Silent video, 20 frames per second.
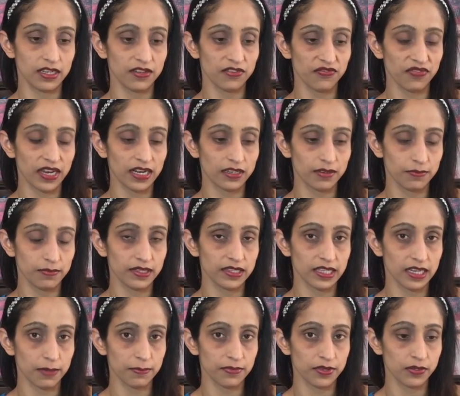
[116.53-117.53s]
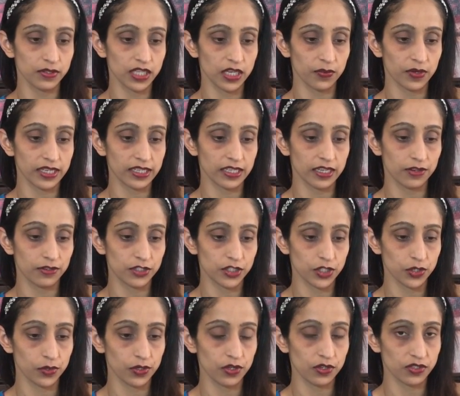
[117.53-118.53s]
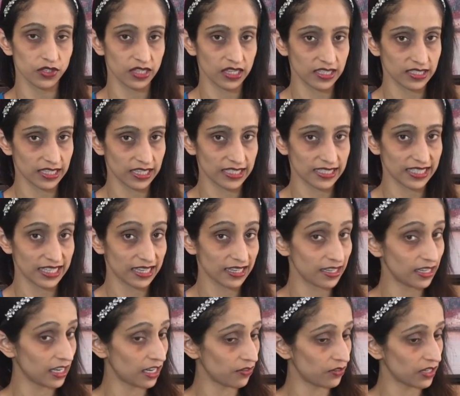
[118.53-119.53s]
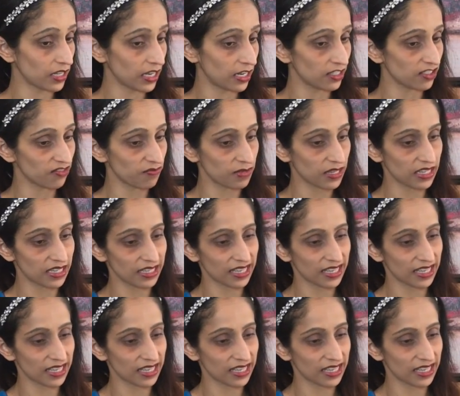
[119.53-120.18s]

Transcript: fat milk that I'm using right now and showing you, so that's exactly 100 calories of milk.